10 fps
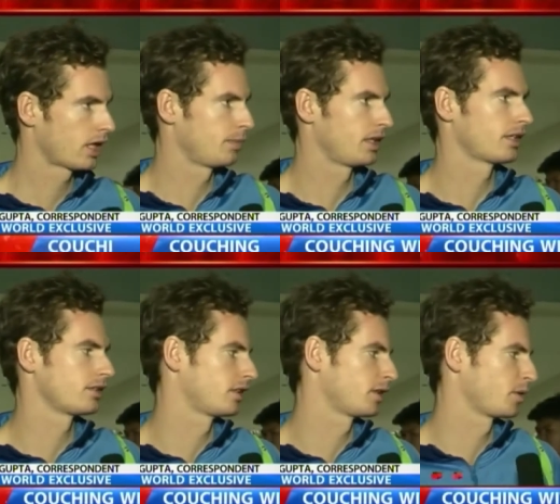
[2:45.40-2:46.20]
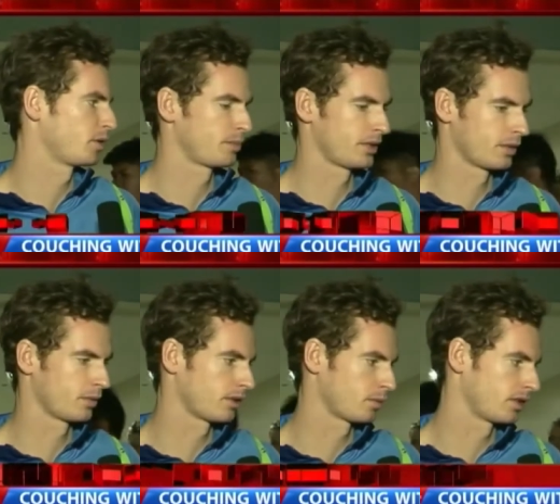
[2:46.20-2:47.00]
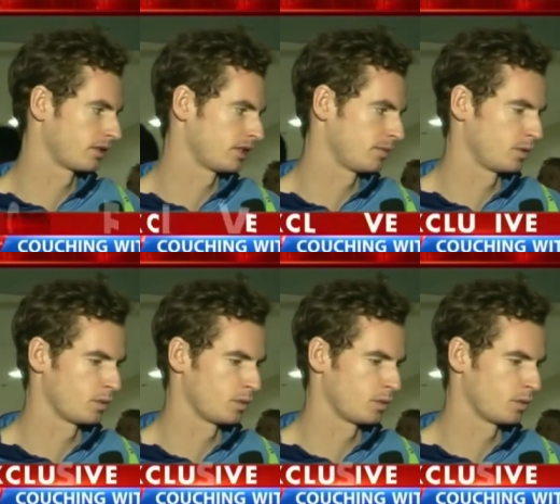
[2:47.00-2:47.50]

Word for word: Yeah, I mean that's the thing when you're playing with, with a team,